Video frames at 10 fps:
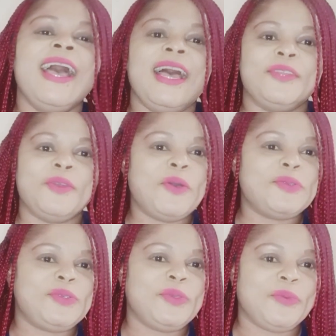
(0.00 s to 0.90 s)
and
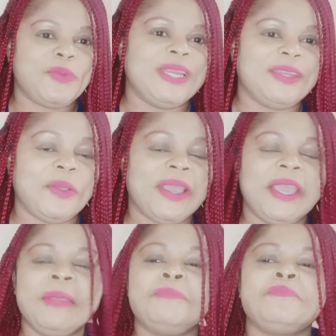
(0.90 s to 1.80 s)
also read,
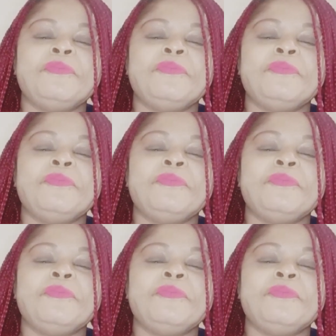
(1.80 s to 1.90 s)
okay?